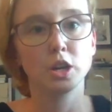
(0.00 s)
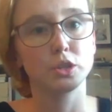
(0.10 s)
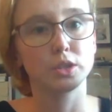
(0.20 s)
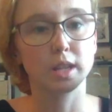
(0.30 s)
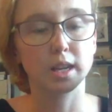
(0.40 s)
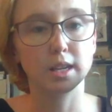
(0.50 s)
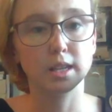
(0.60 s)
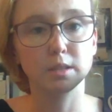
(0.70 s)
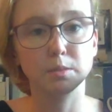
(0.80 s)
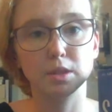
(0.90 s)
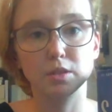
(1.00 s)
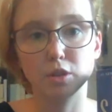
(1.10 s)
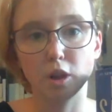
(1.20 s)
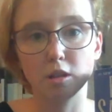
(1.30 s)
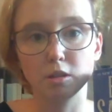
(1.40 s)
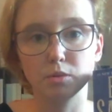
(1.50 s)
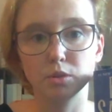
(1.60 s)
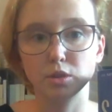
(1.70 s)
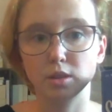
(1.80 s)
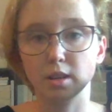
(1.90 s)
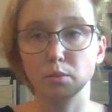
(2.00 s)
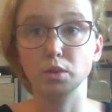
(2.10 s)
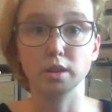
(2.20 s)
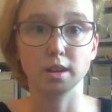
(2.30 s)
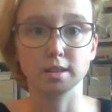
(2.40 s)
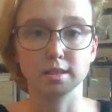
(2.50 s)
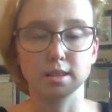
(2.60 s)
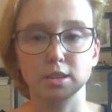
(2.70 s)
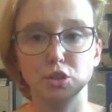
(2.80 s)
studying to be a scholar with Yasna.